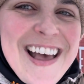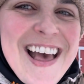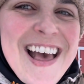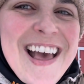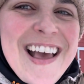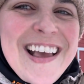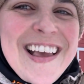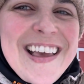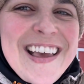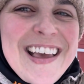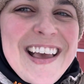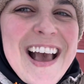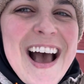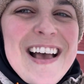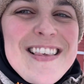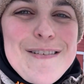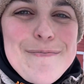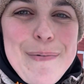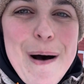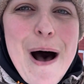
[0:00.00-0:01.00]
He,
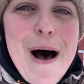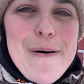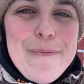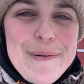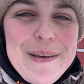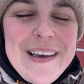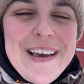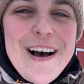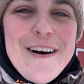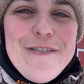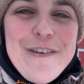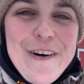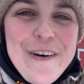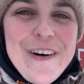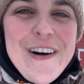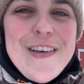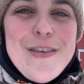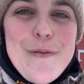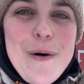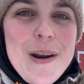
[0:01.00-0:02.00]
as a puppy, of
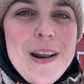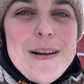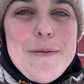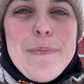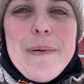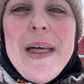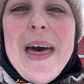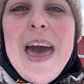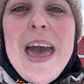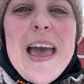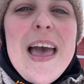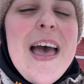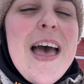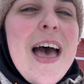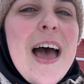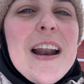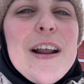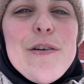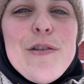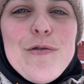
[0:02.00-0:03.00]
course, wanted to play,
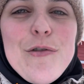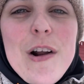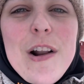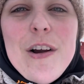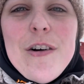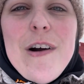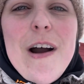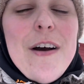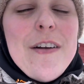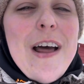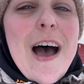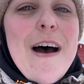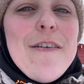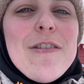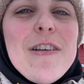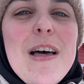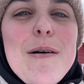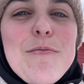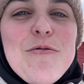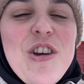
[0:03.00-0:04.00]
and he was running around
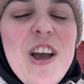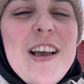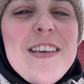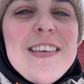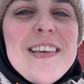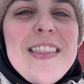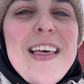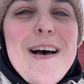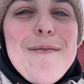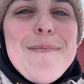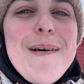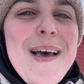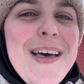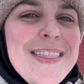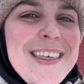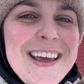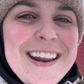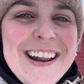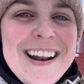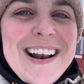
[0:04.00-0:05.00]
after them, chasing them.
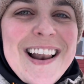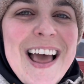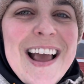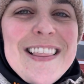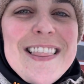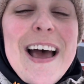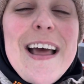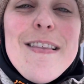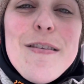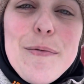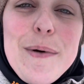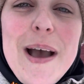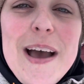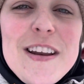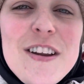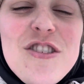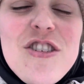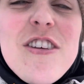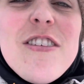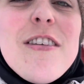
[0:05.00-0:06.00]
They didn't like that. So we had
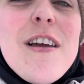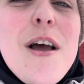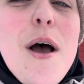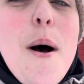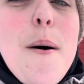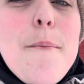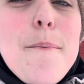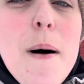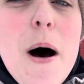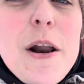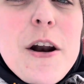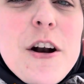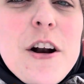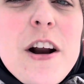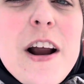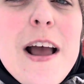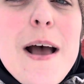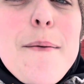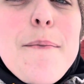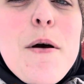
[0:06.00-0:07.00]
to just monitor
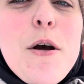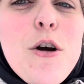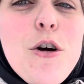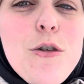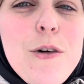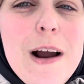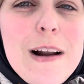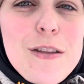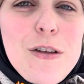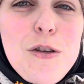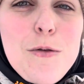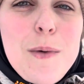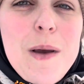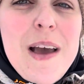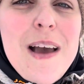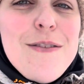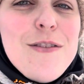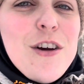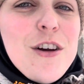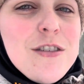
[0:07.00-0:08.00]
him, correct those
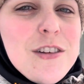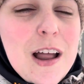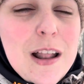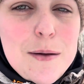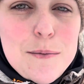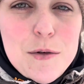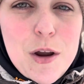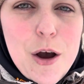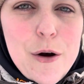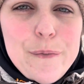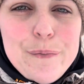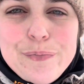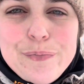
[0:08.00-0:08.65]
behaviors, tell him no.